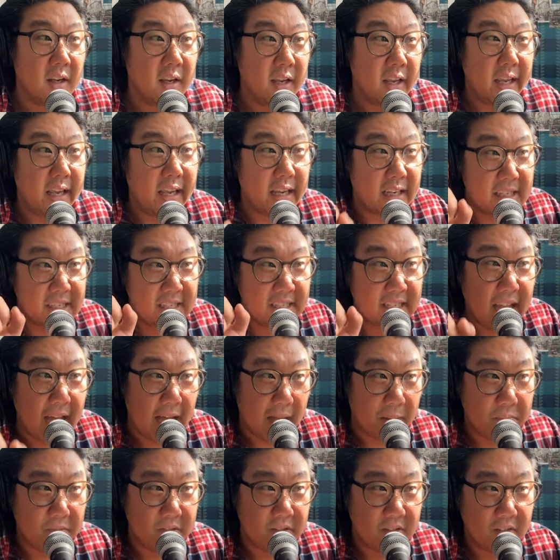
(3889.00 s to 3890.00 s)

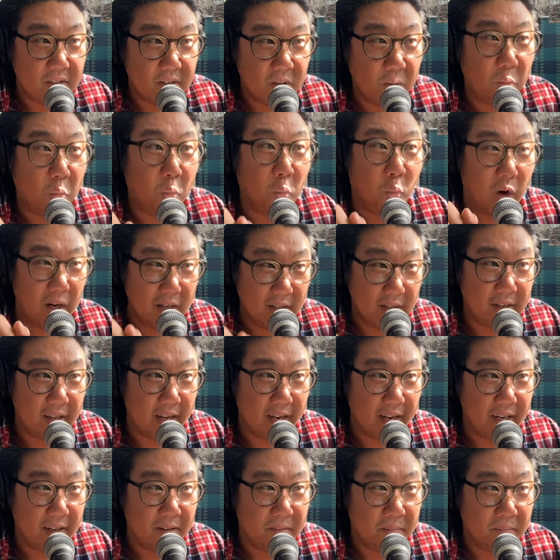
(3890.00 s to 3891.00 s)
Except one
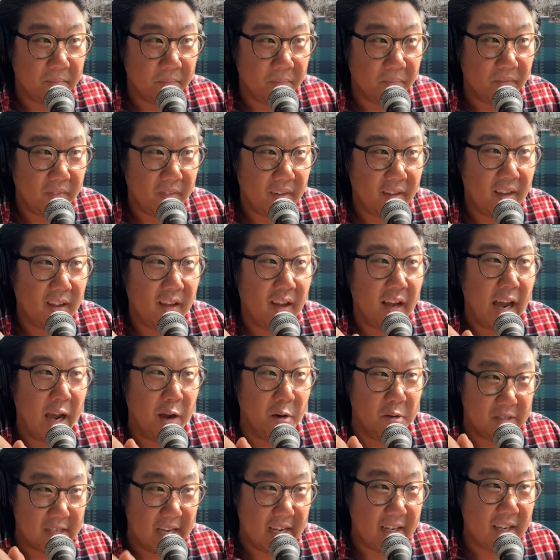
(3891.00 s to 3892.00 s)
day, I
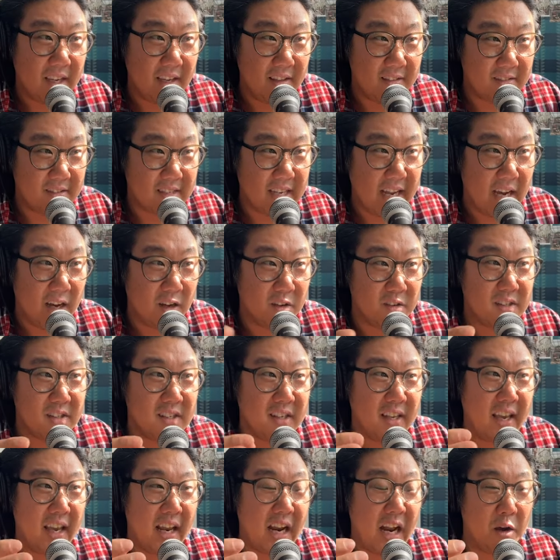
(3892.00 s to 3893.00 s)
was at Keith's house
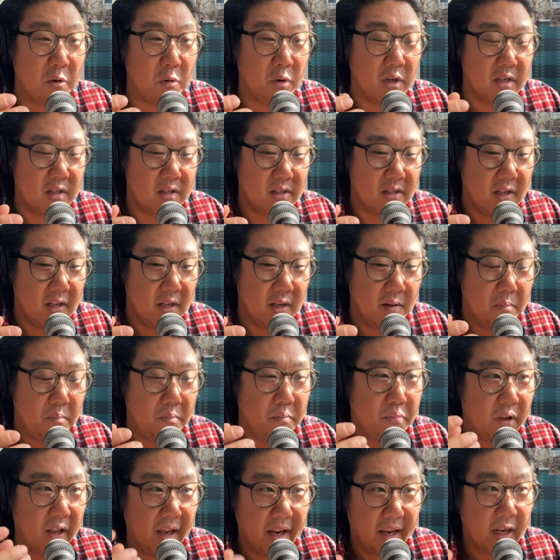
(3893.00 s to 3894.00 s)
and I was
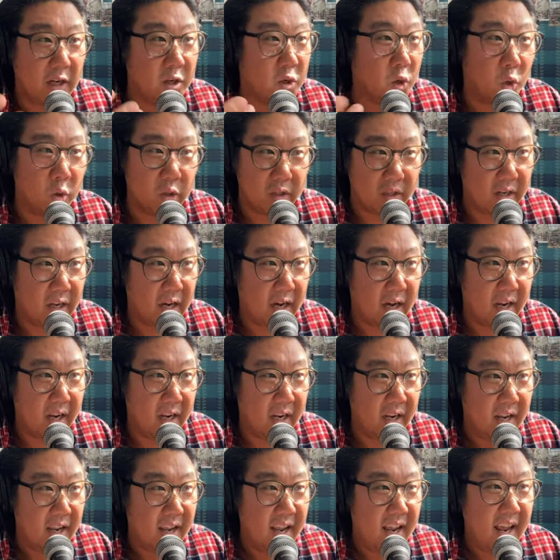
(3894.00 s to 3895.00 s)
playing
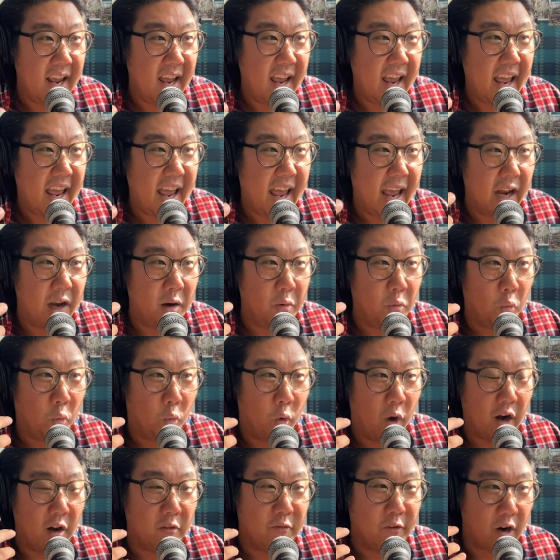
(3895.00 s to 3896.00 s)
GoldenEye, and
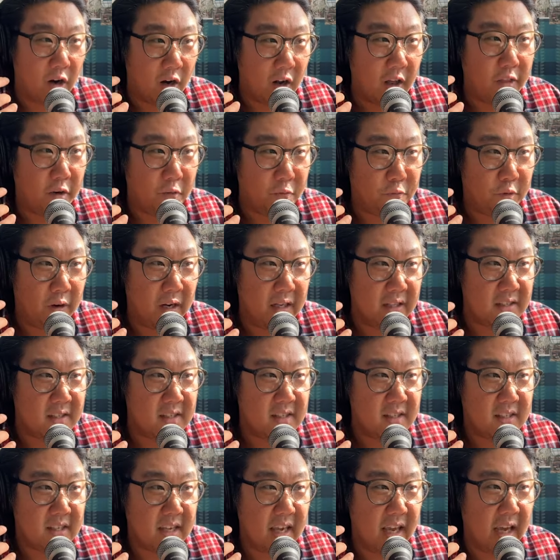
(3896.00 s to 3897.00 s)
one of our other
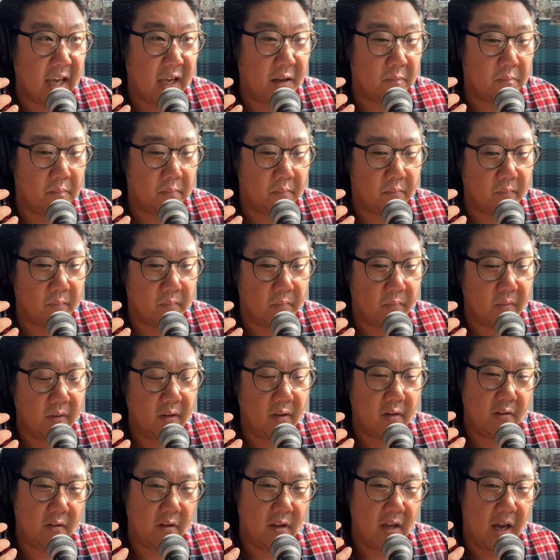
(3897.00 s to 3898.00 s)
friends came
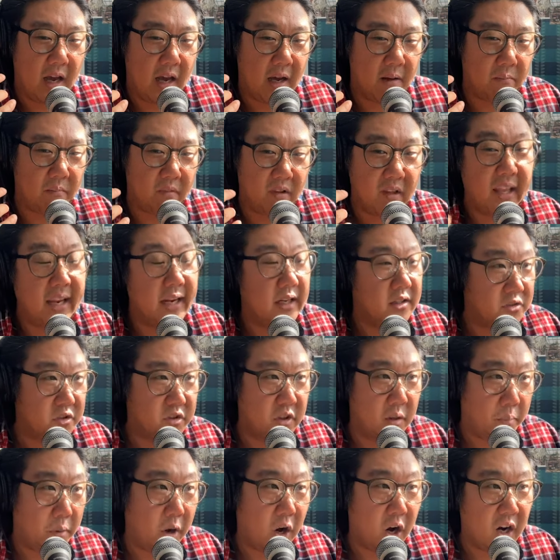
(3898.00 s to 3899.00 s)
late to
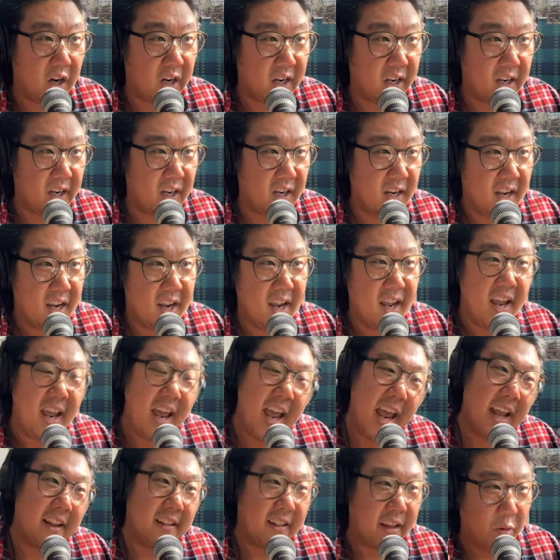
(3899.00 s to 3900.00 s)
the party,
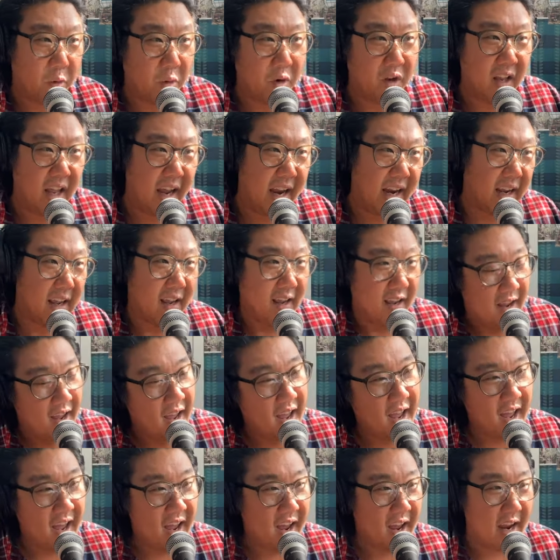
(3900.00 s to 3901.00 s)
and they were like,
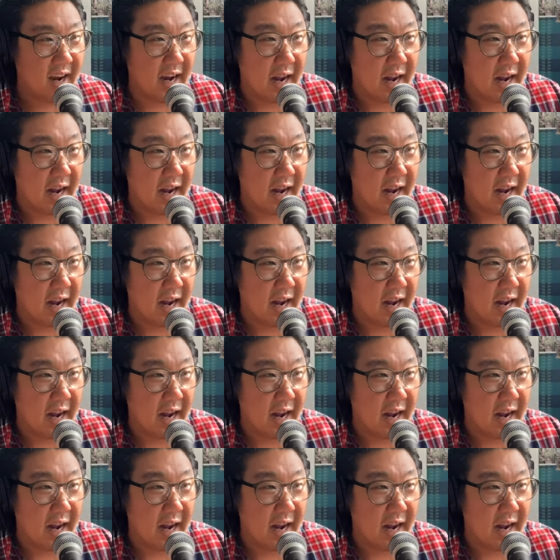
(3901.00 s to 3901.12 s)
"Hey!"